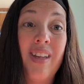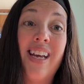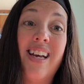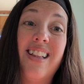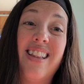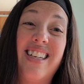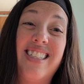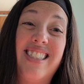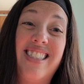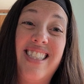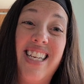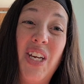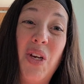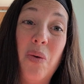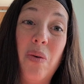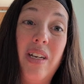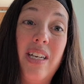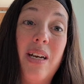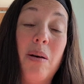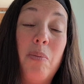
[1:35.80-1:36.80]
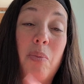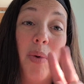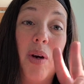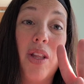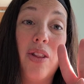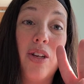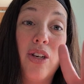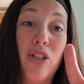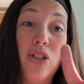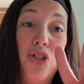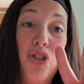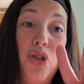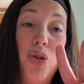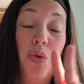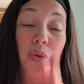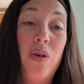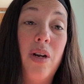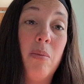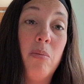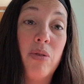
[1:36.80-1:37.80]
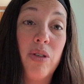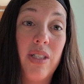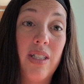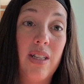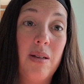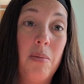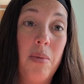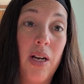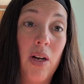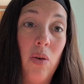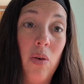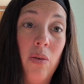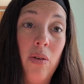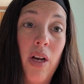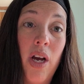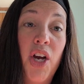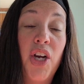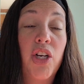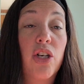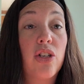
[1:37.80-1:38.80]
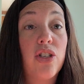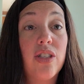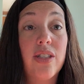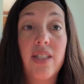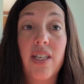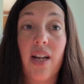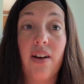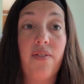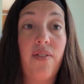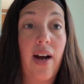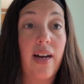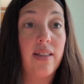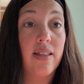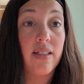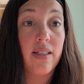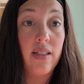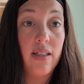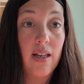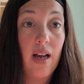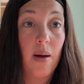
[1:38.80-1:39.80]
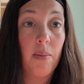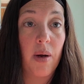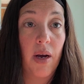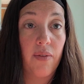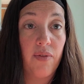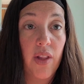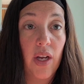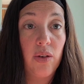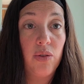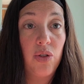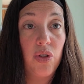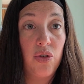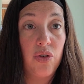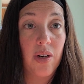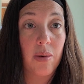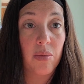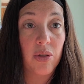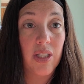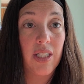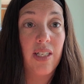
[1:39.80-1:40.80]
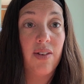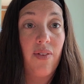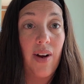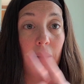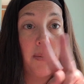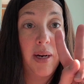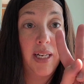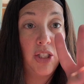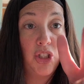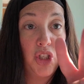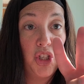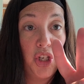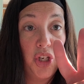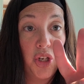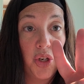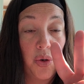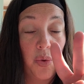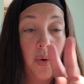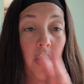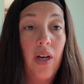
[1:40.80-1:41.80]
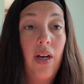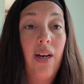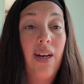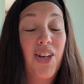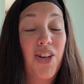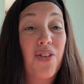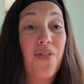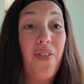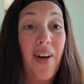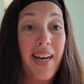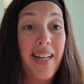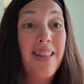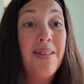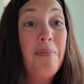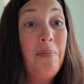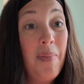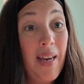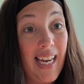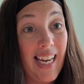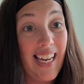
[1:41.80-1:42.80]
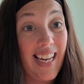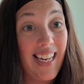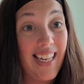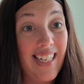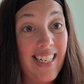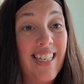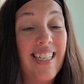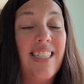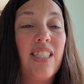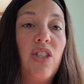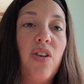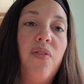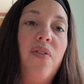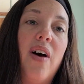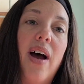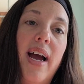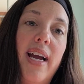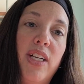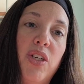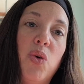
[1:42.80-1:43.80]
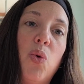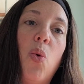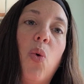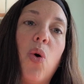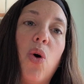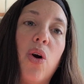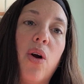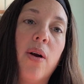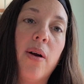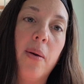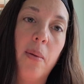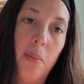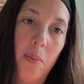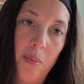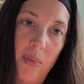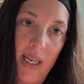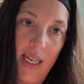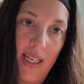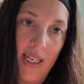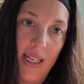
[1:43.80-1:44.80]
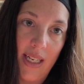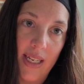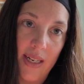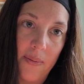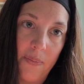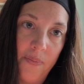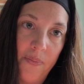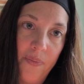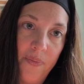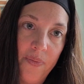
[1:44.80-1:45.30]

Let's say you end up with 2 numbers in the middle. You're just going to find the sum of those 2 numbers and divide by 2. You're finding the mean to find your median.